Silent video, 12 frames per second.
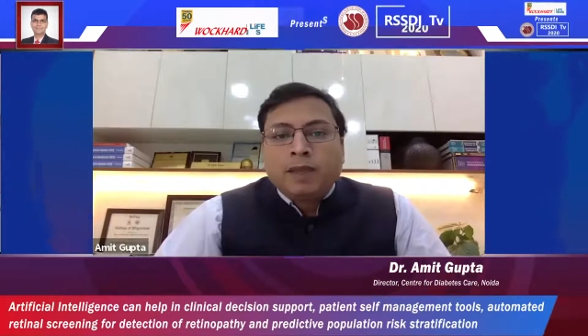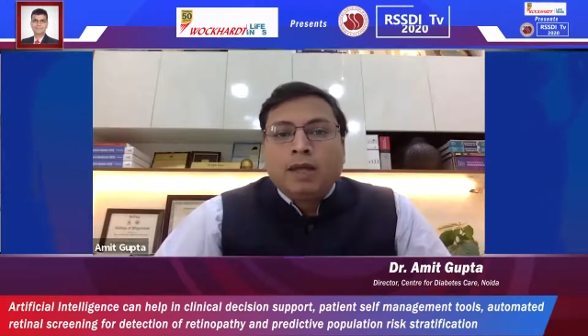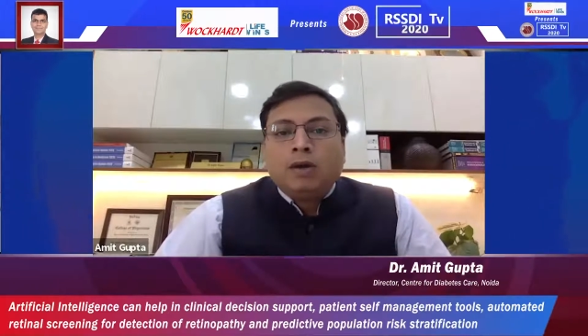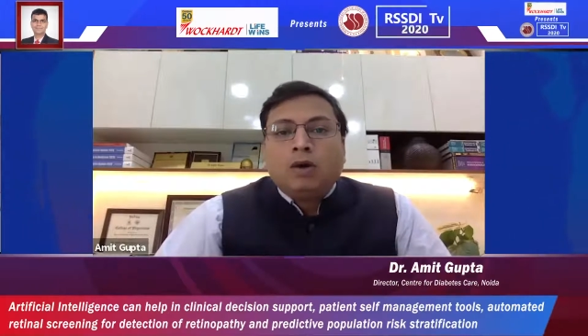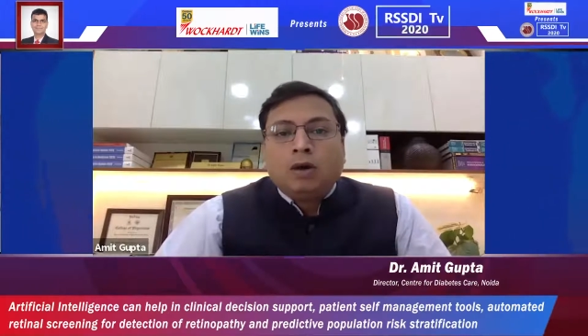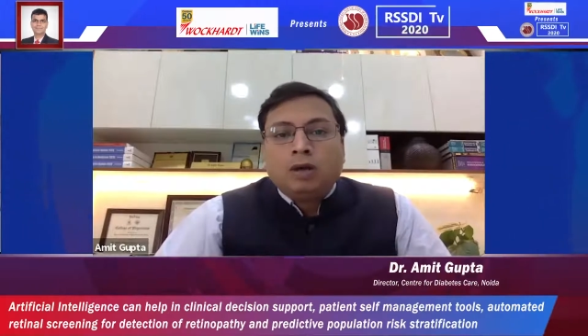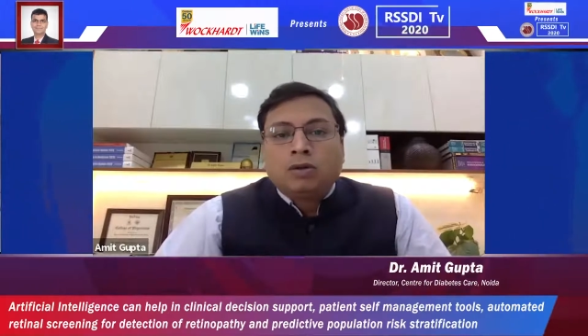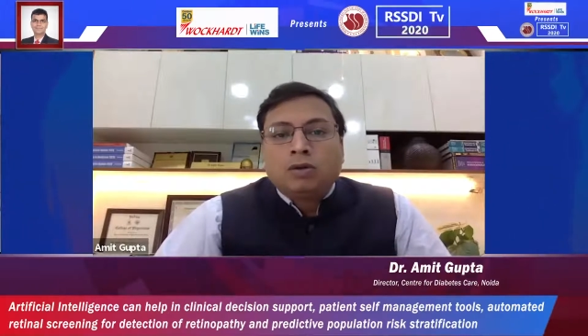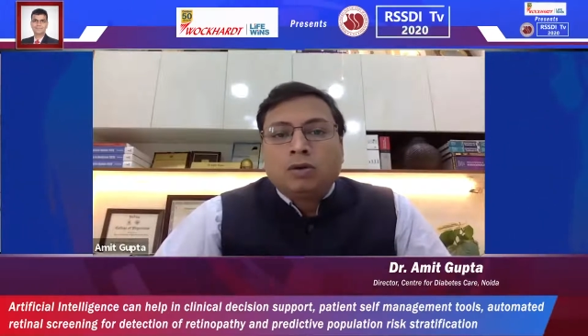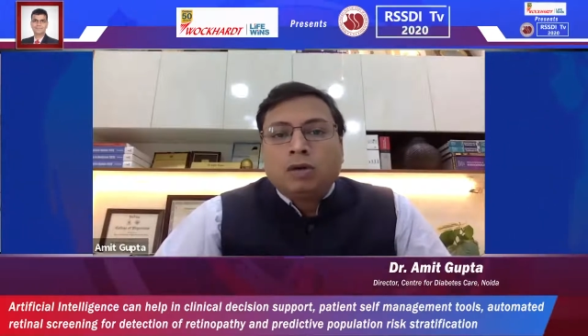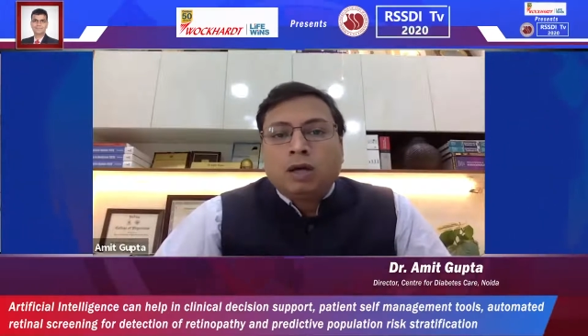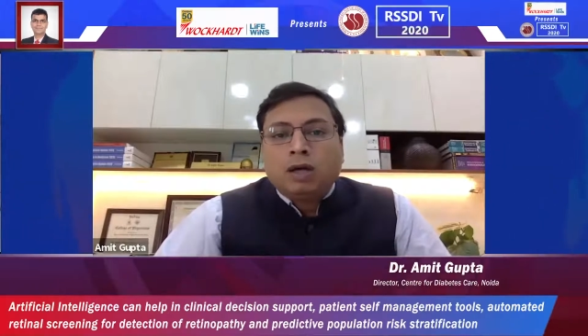and
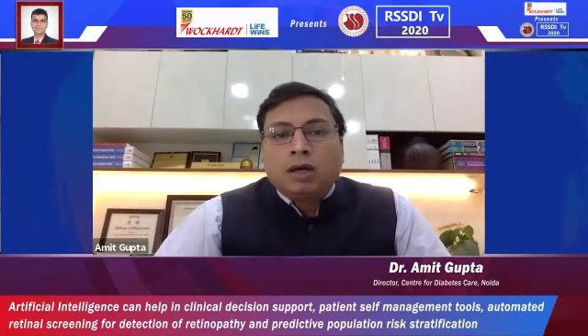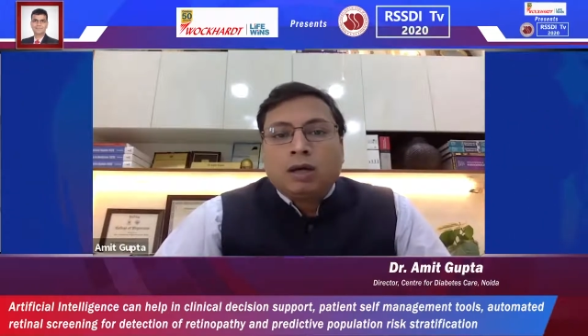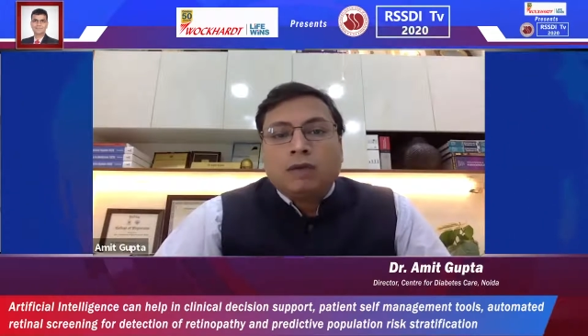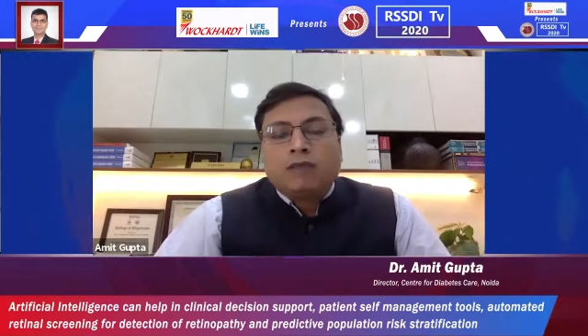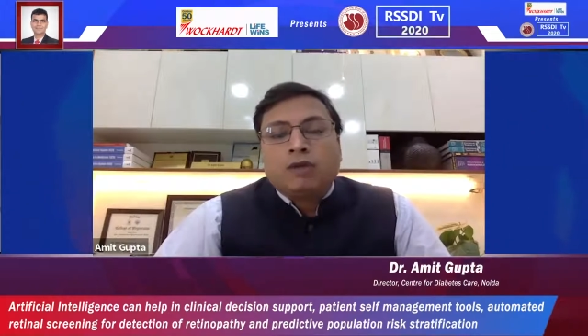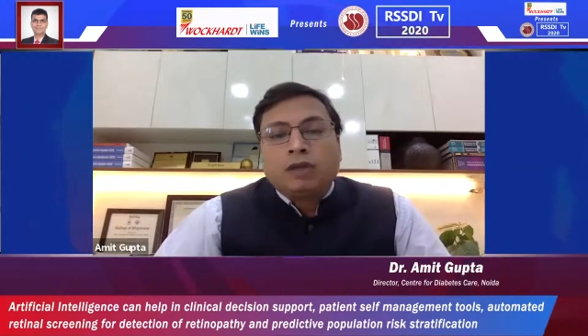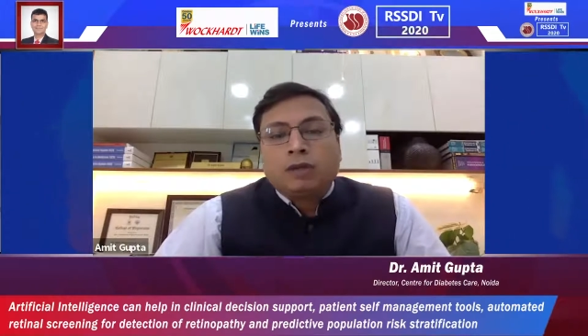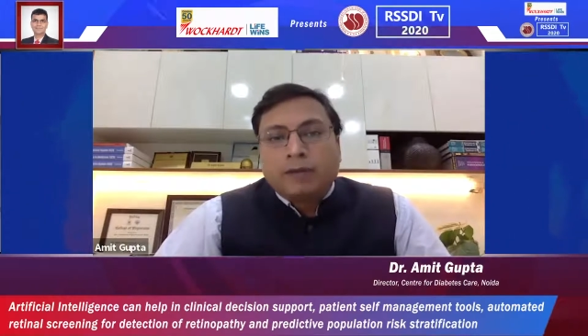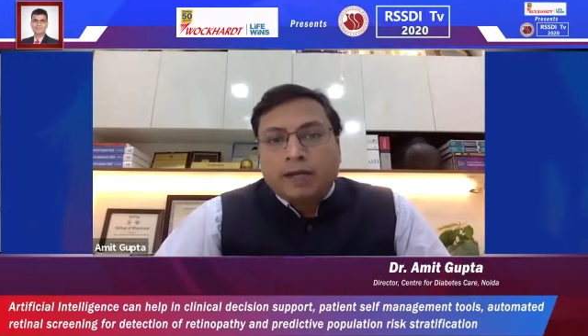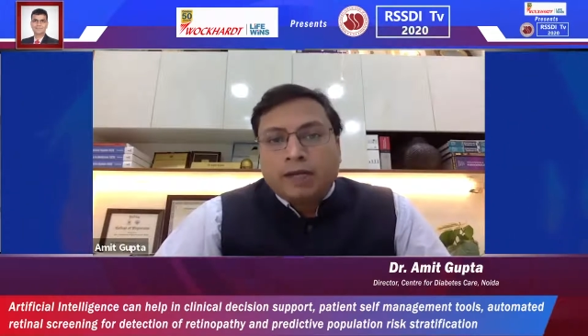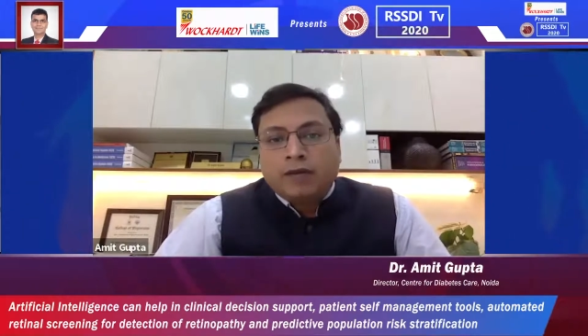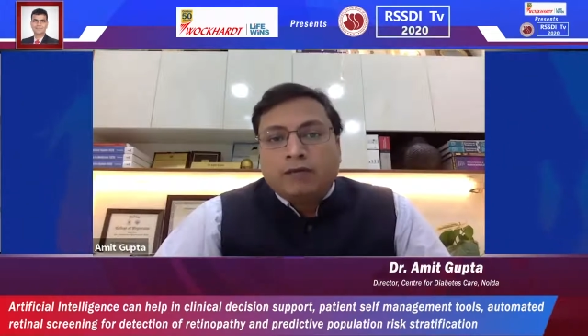also for the
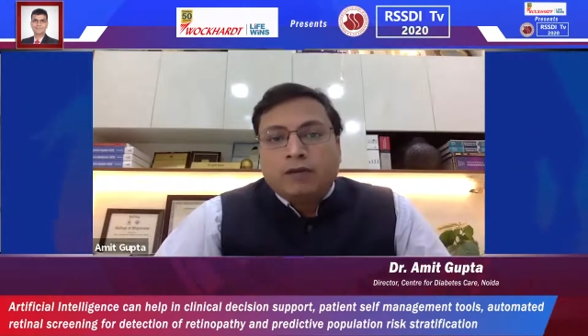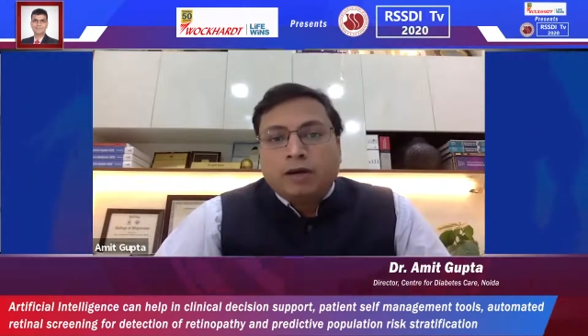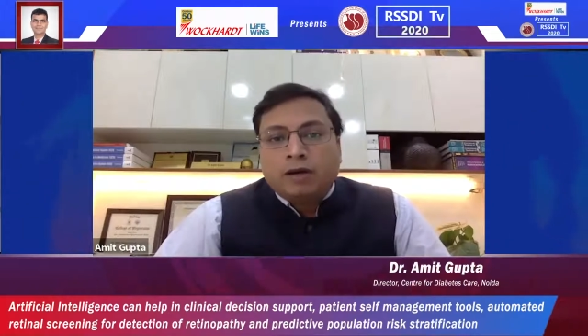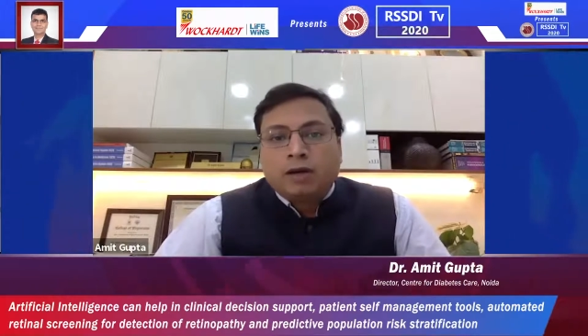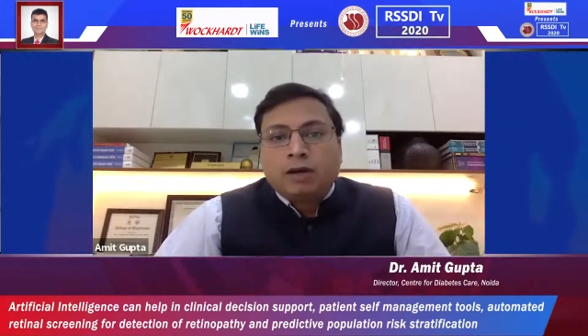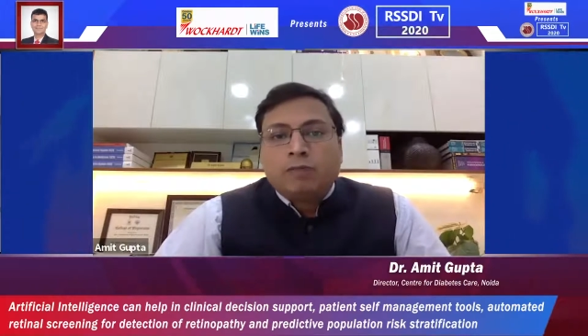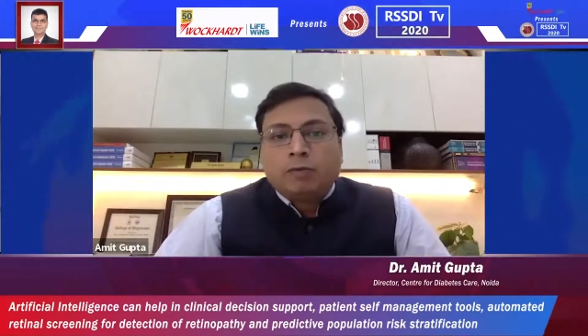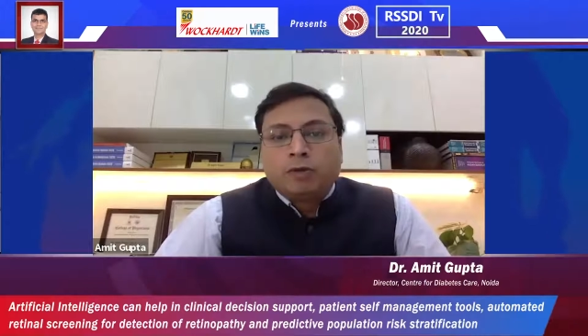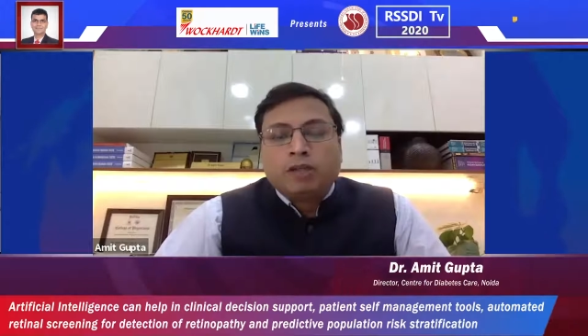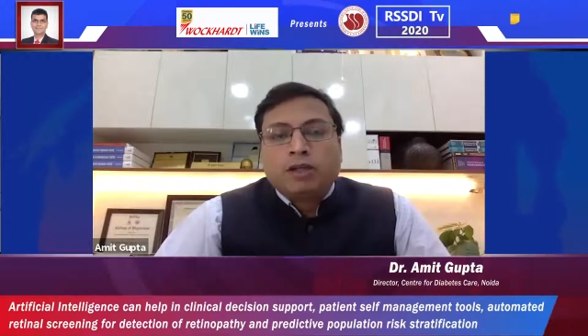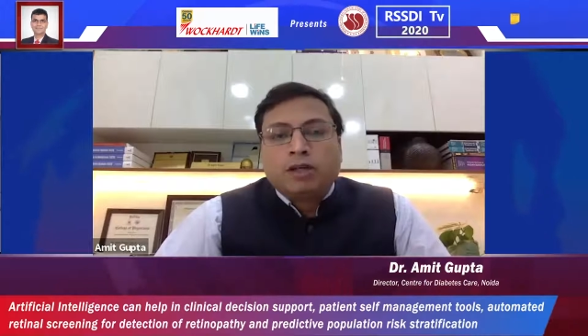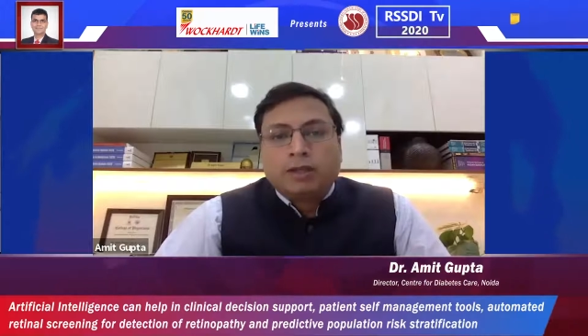predictive
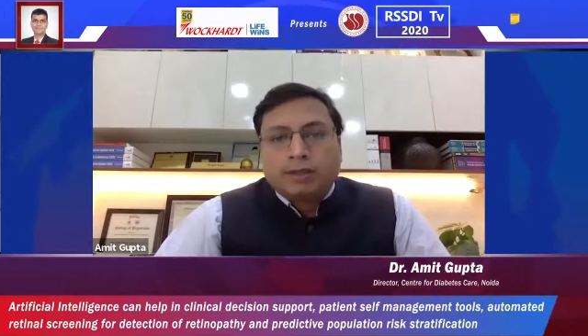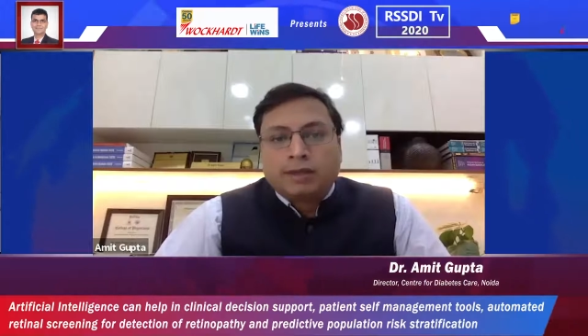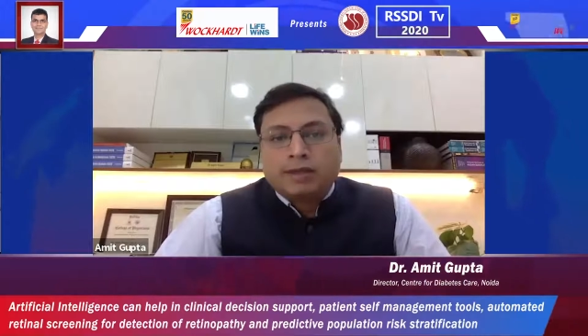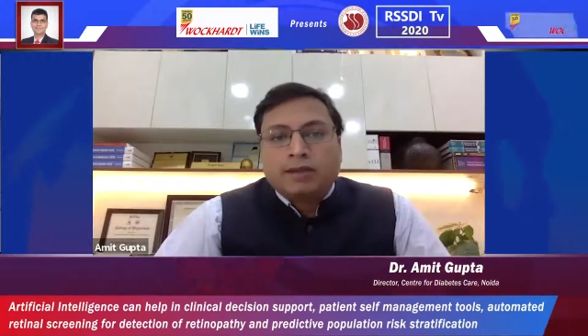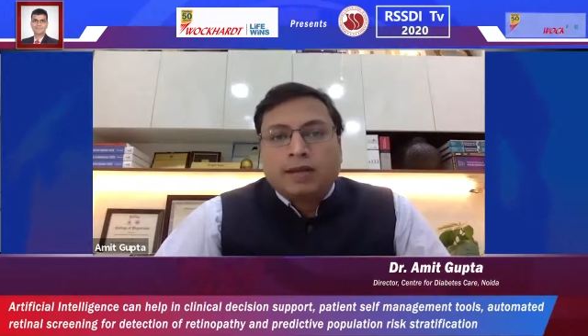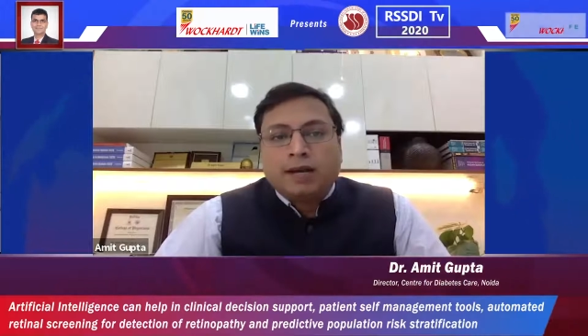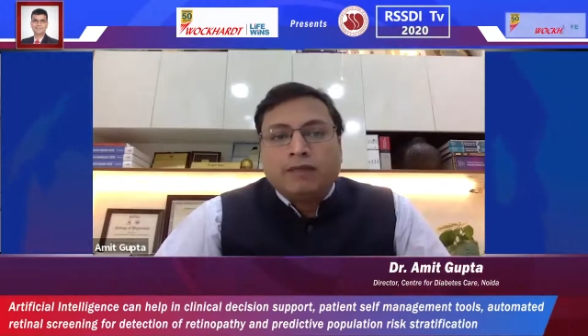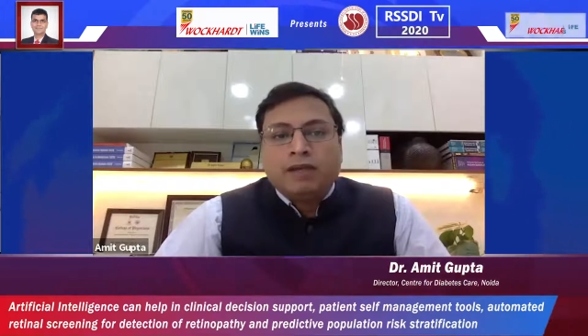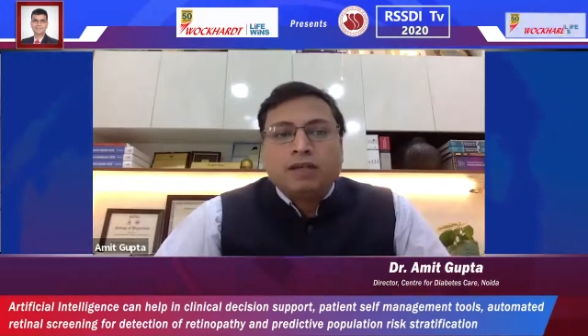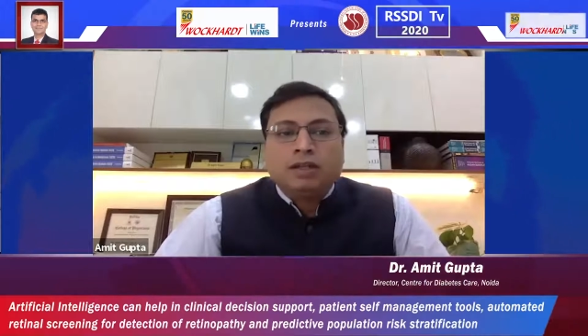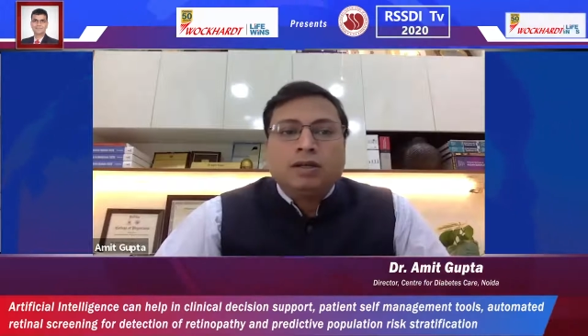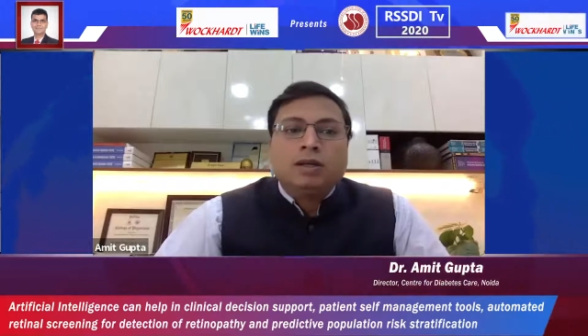population risk
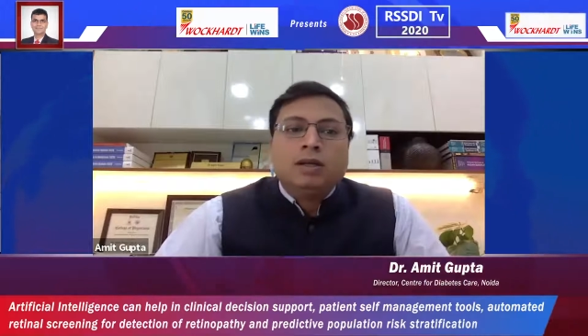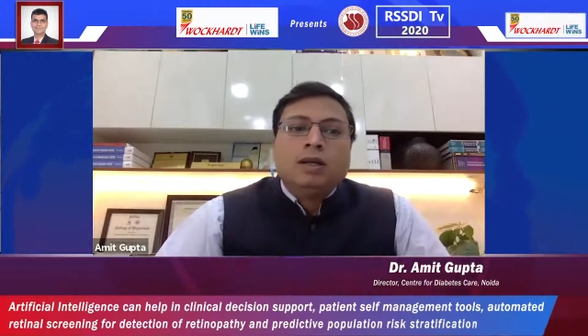stratification.